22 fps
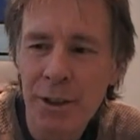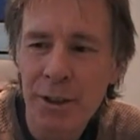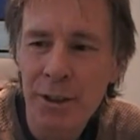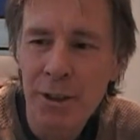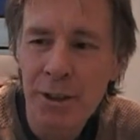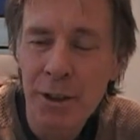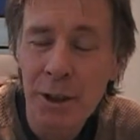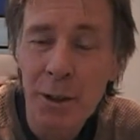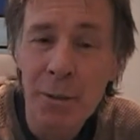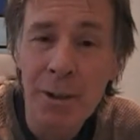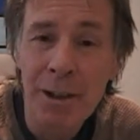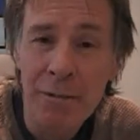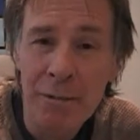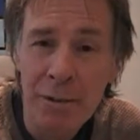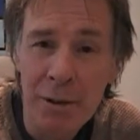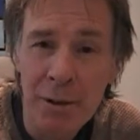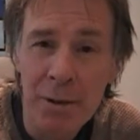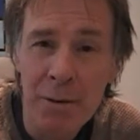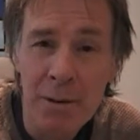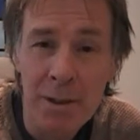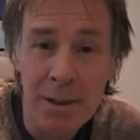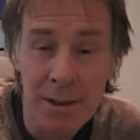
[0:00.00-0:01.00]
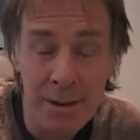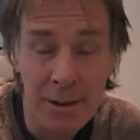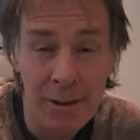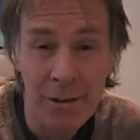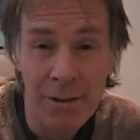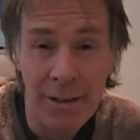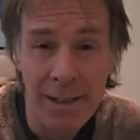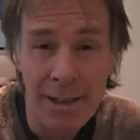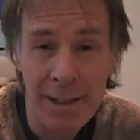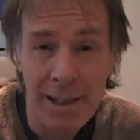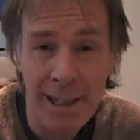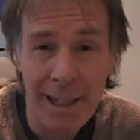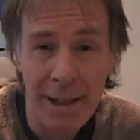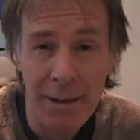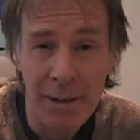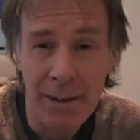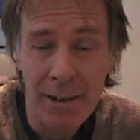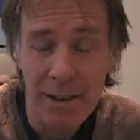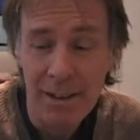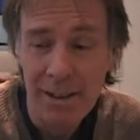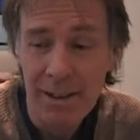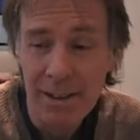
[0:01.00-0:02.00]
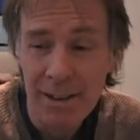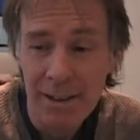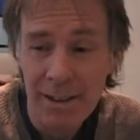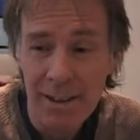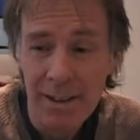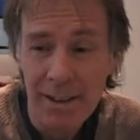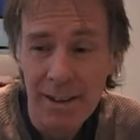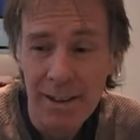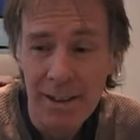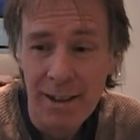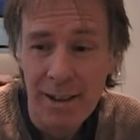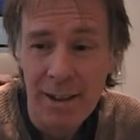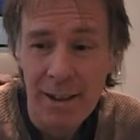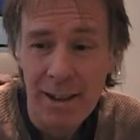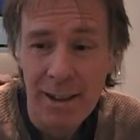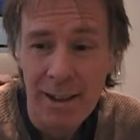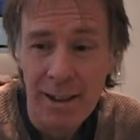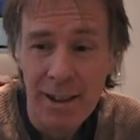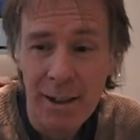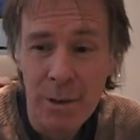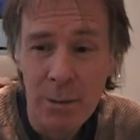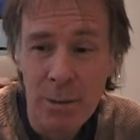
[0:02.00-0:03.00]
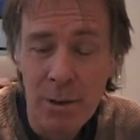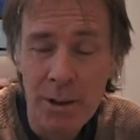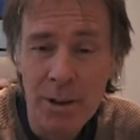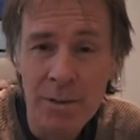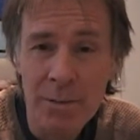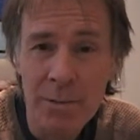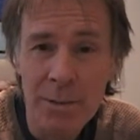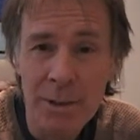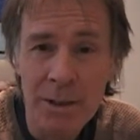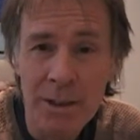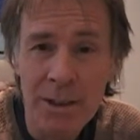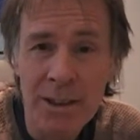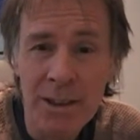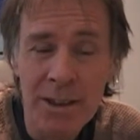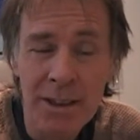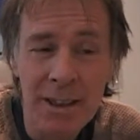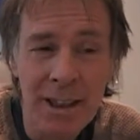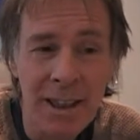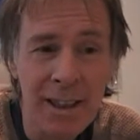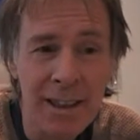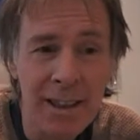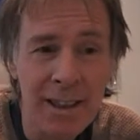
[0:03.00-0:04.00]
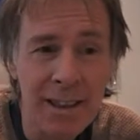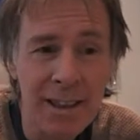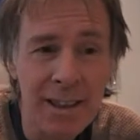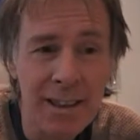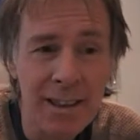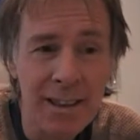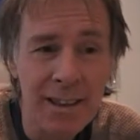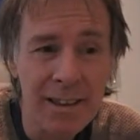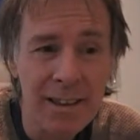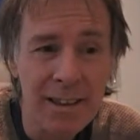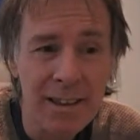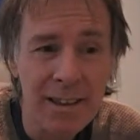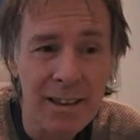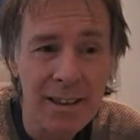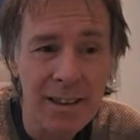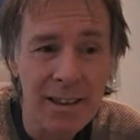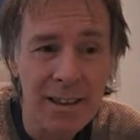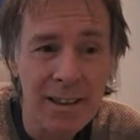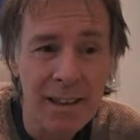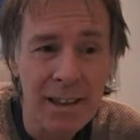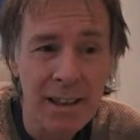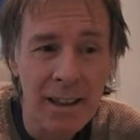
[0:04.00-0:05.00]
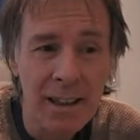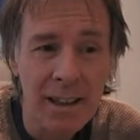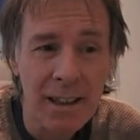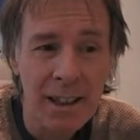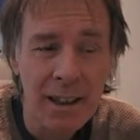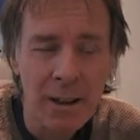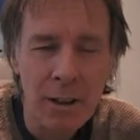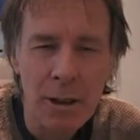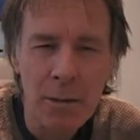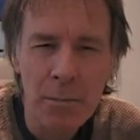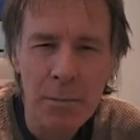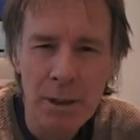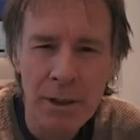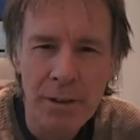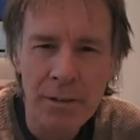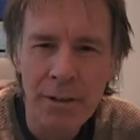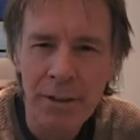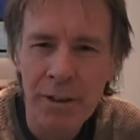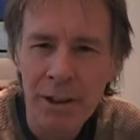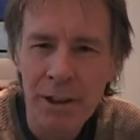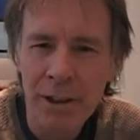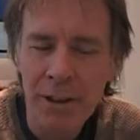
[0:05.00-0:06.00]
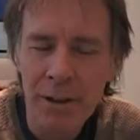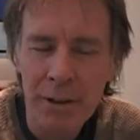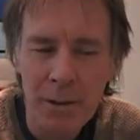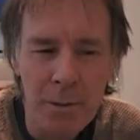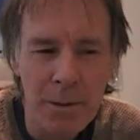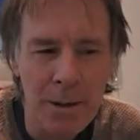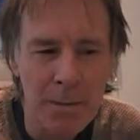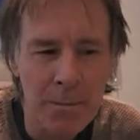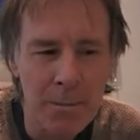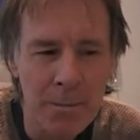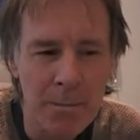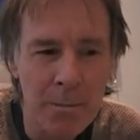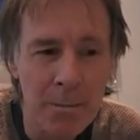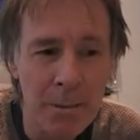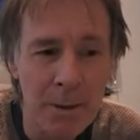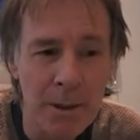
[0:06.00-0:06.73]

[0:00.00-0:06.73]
UFO stories now. One was a lot briefer than the other one, but